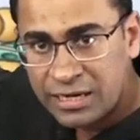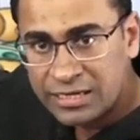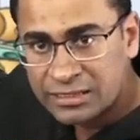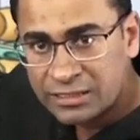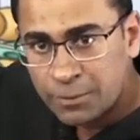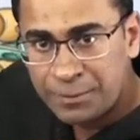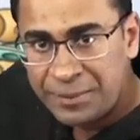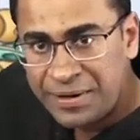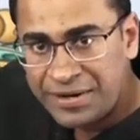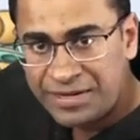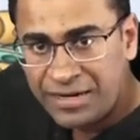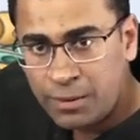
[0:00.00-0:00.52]

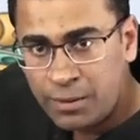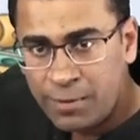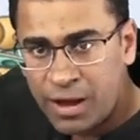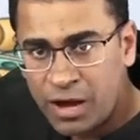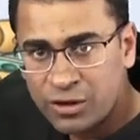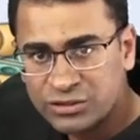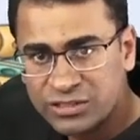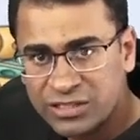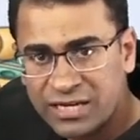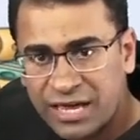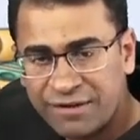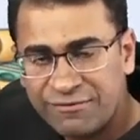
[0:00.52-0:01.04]
The beta
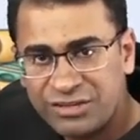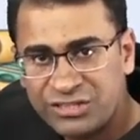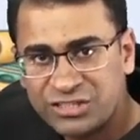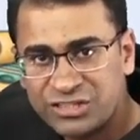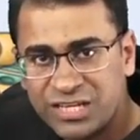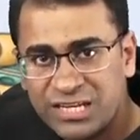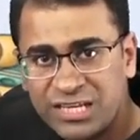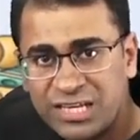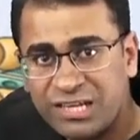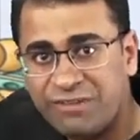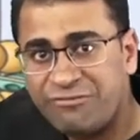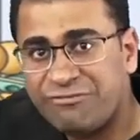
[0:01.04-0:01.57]
myosin heavy
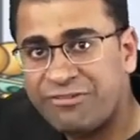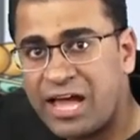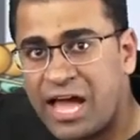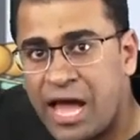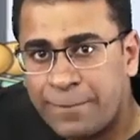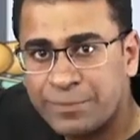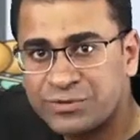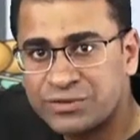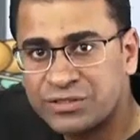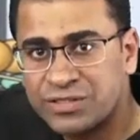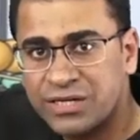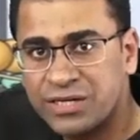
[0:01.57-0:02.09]
chain if
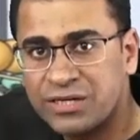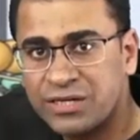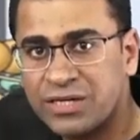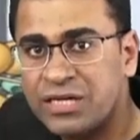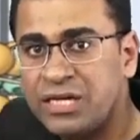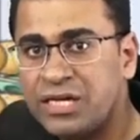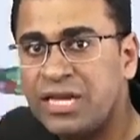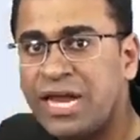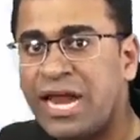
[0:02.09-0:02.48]
absent,